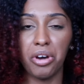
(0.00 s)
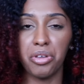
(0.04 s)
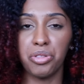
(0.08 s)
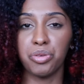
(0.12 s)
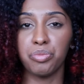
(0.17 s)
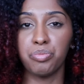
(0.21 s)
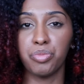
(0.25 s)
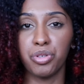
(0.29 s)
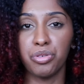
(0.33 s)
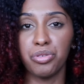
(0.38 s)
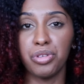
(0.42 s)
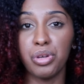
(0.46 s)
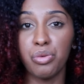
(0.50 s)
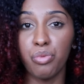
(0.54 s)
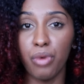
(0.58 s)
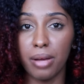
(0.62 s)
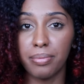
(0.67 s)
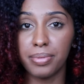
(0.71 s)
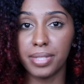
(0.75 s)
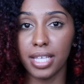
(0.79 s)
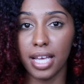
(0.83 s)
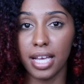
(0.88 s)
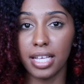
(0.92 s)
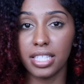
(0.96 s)
other beauty
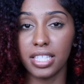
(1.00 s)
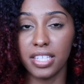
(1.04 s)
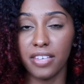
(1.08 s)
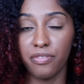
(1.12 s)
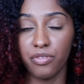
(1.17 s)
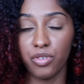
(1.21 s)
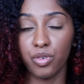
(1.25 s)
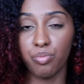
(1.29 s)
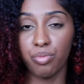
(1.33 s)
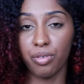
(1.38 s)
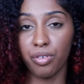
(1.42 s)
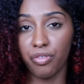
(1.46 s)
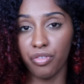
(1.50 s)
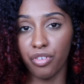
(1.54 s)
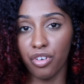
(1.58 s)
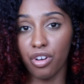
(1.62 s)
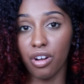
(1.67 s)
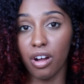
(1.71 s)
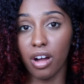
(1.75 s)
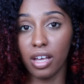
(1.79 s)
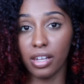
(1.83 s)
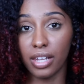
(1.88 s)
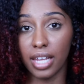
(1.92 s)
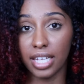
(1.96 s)
websites if you
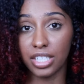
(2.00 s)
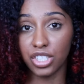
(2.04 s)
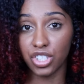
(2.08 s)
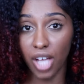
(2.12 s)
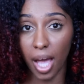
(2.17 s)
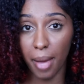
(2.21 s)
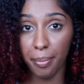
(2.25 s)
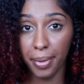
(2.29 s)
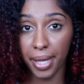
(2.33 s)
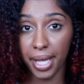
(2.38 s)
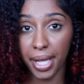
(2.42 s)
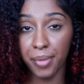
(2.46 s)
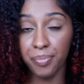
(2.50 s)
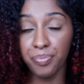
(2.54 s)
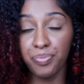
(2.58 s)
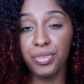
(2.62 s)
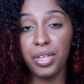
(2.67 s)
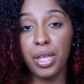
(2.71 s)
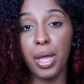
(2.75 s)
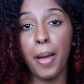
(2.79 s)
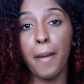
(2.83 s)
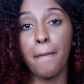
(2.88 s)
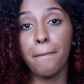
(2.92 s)
prefer online shopping.